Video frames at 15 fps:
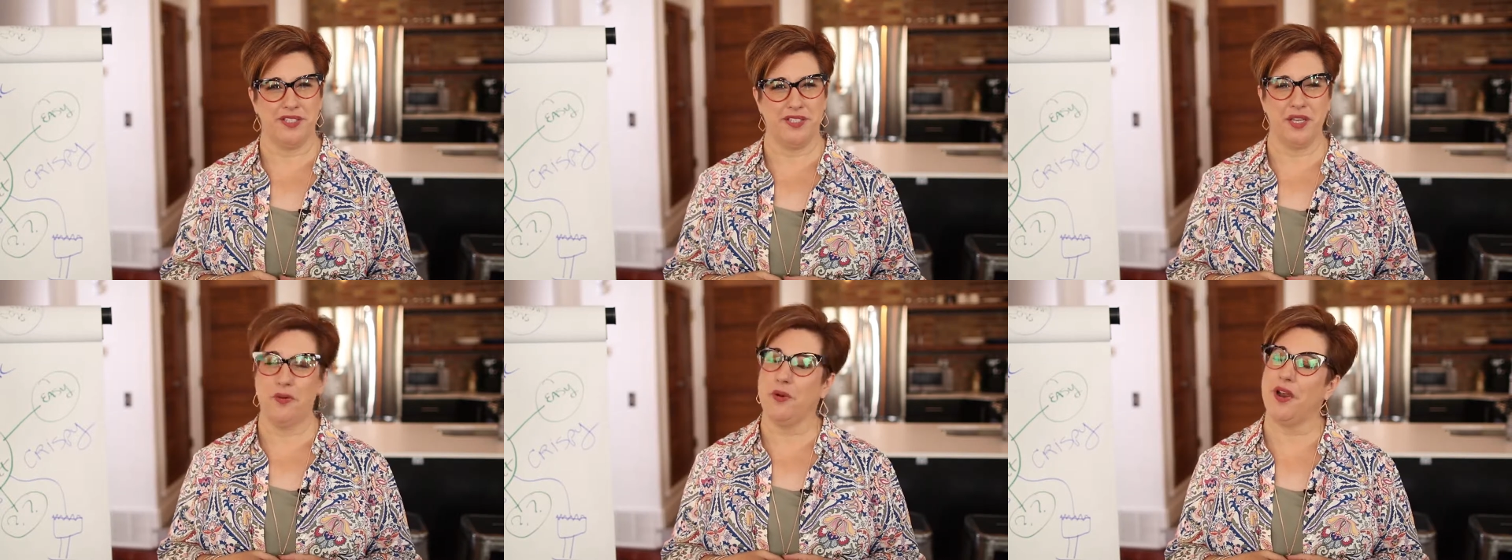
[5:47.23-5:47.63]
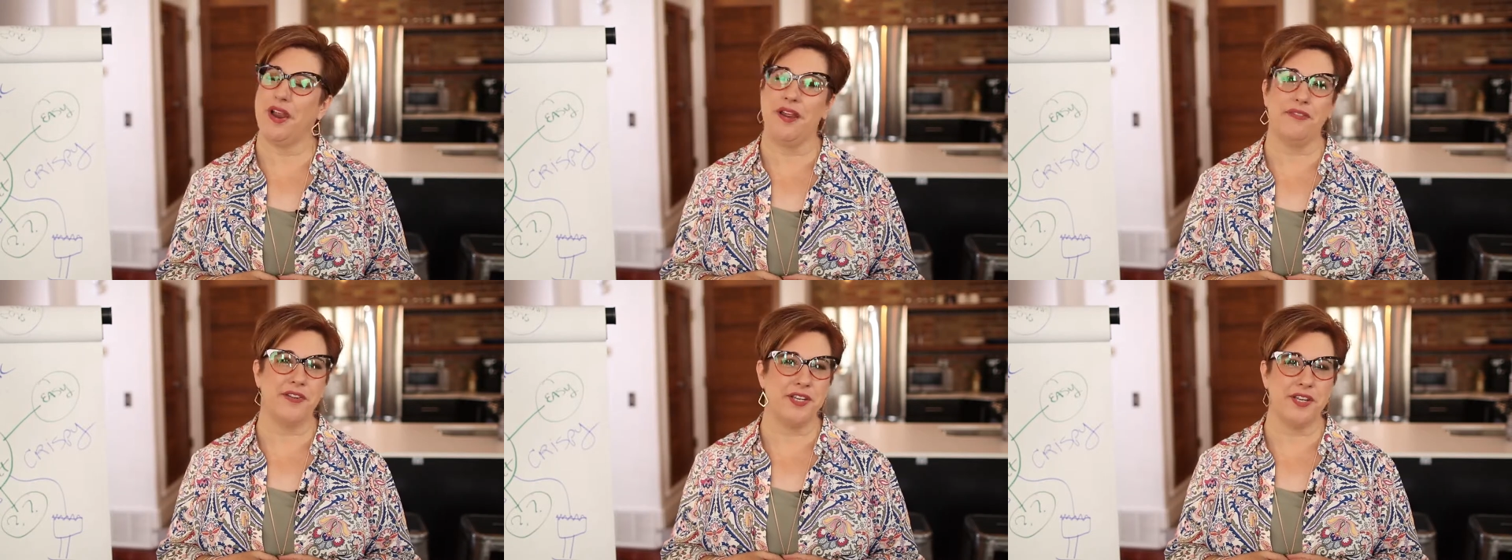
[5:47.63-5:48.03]
So
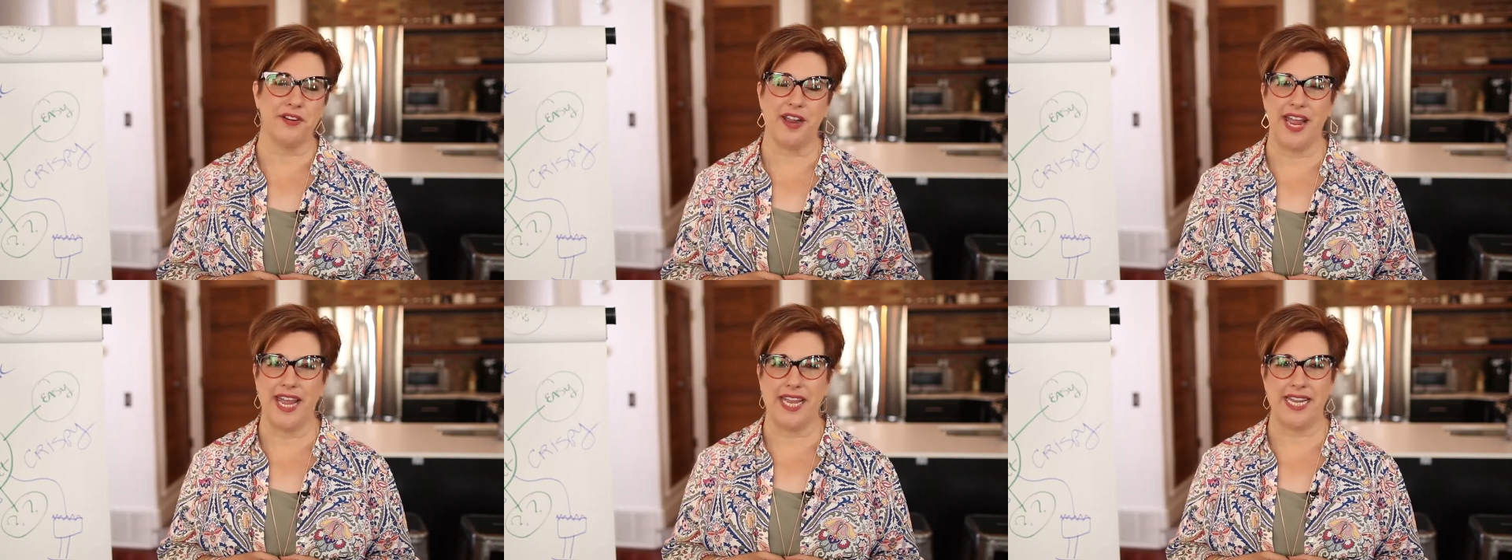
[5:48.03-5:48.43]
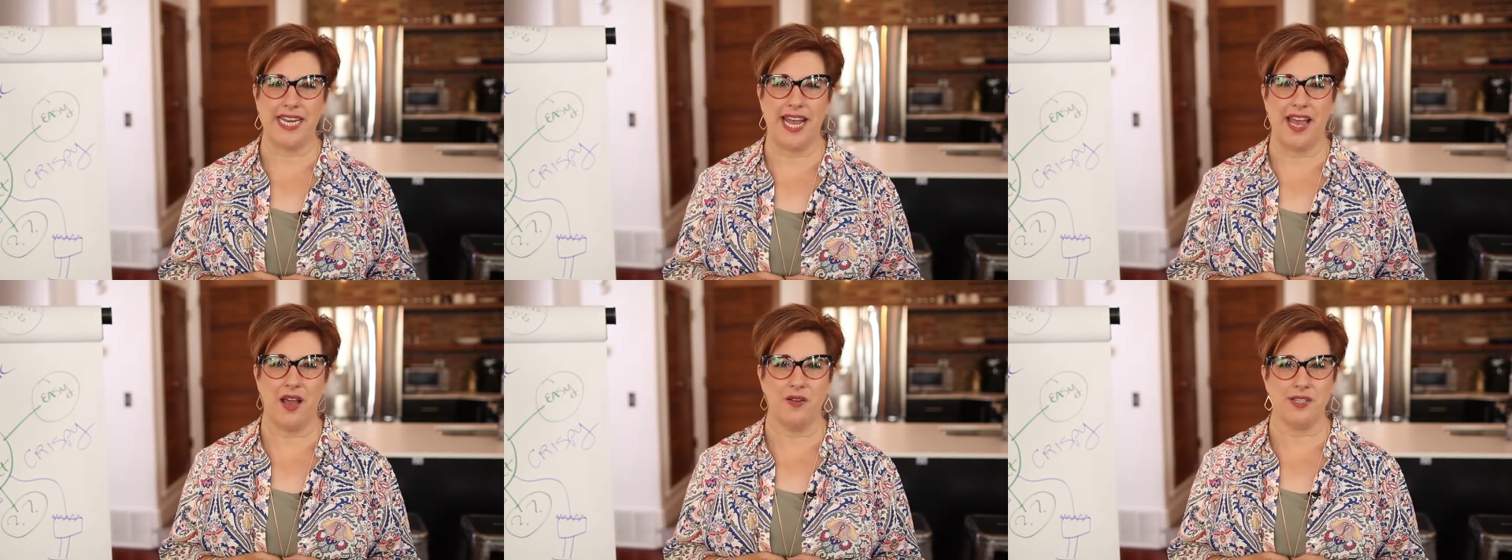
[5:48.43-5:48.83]
wherever you're hanging
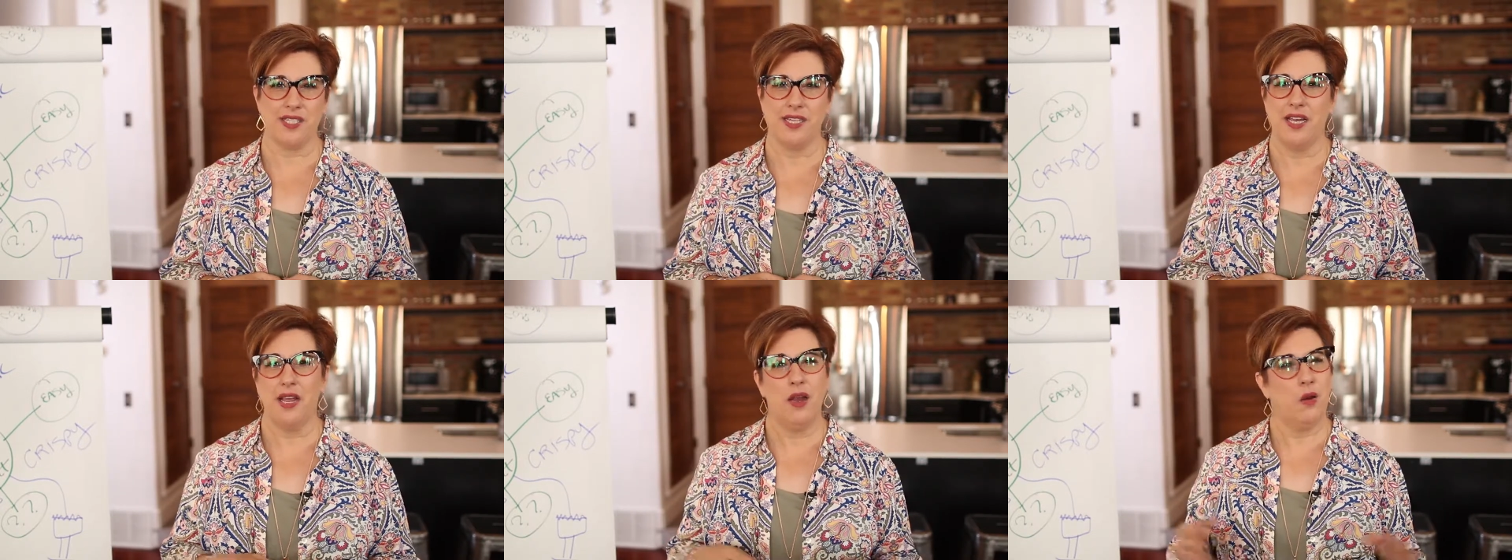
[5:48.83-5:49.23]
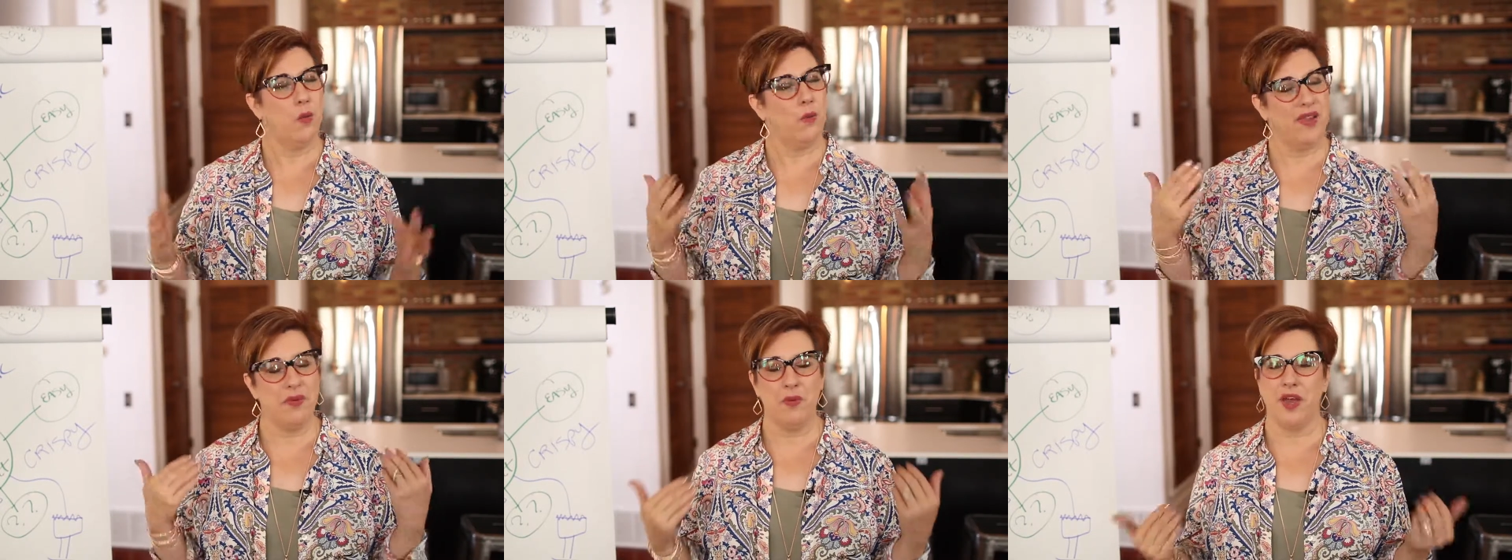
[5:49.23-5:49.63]
out,
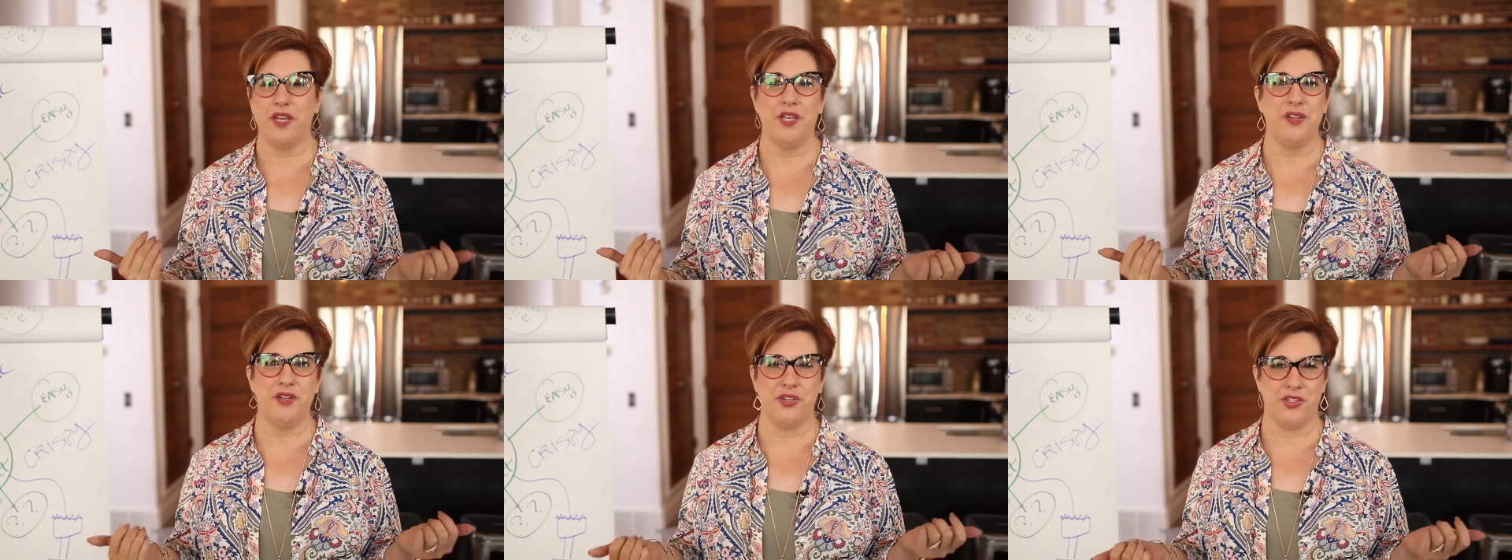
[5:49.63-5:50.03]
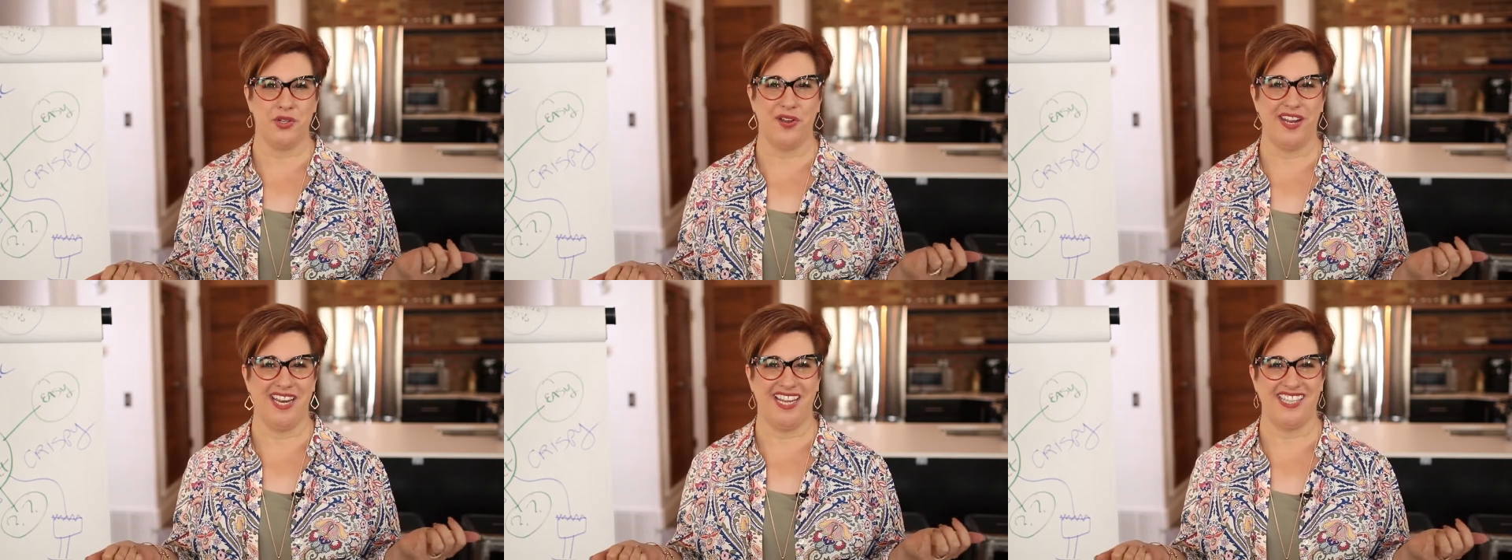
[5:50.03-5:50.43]
we want you to
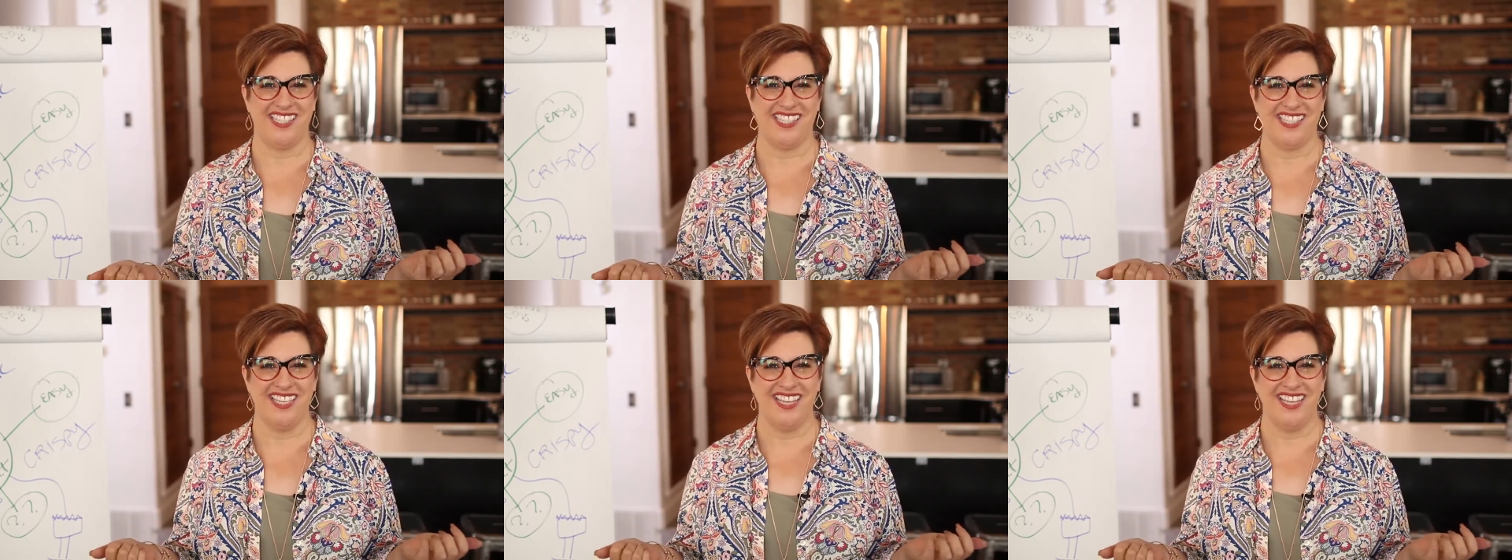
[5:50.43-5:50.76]
join us.